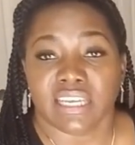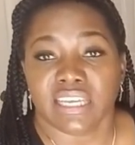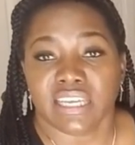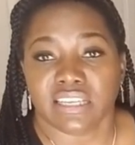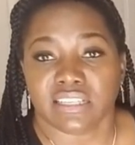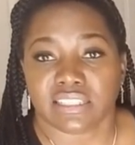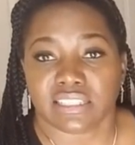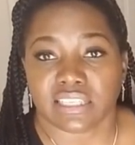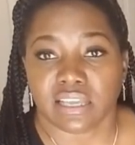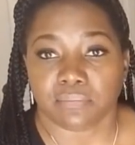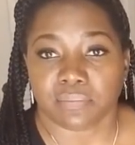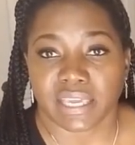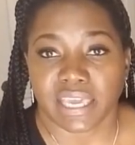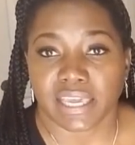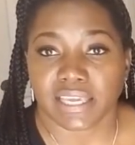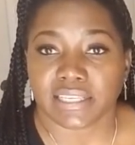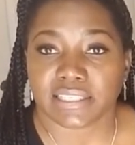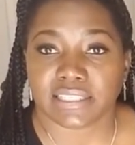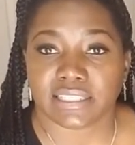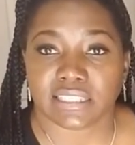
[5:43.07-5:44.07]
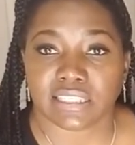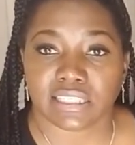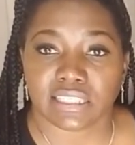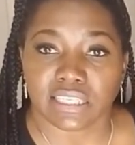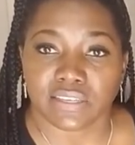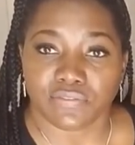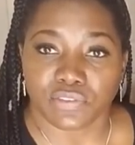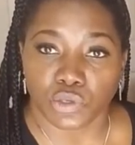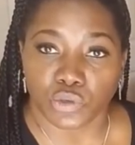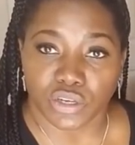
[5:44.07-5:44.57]
In some cases,
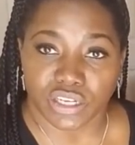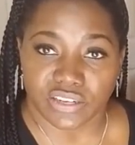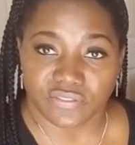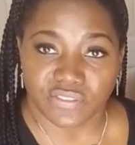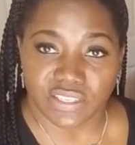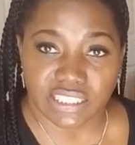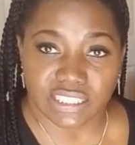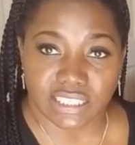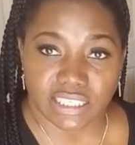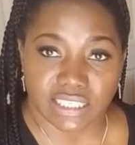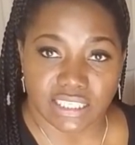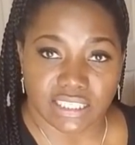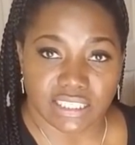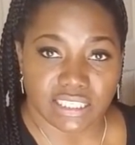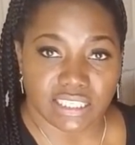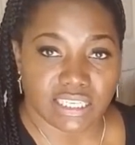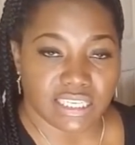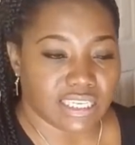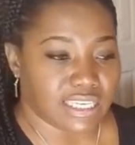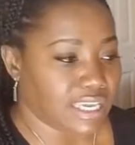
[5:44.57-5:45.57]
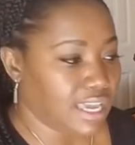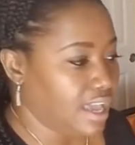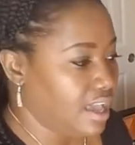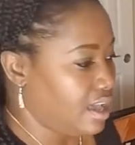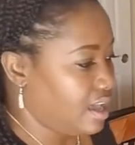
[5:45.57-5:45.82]
if you're in a facility